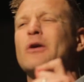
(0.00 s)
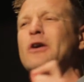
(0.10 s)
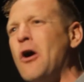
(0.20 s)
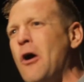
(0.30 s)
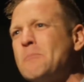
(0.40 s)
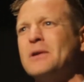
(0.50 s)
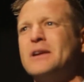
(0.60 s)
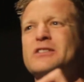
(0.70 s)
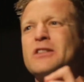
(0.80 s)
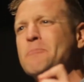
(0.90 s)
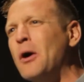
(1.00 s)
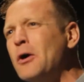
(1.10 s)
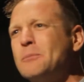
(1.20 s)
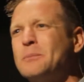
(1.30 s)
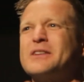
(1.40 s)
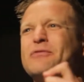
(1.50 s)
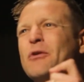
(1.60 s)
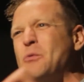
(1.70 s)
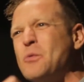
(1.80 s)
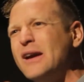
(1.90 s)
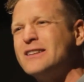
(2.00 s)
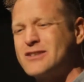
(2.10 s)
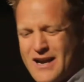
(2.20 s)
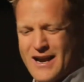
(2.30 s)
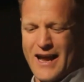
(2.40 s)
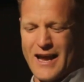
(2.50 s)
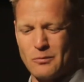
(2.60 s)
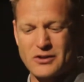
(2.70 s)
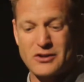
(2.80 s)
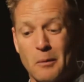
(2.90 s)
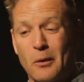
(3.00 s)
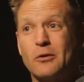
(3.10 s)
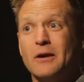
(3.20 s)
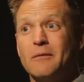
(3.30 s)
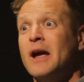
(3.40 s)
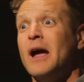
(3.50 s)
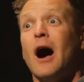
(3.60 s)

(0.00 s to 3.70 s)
to accomplish the purpose for which it was spoken.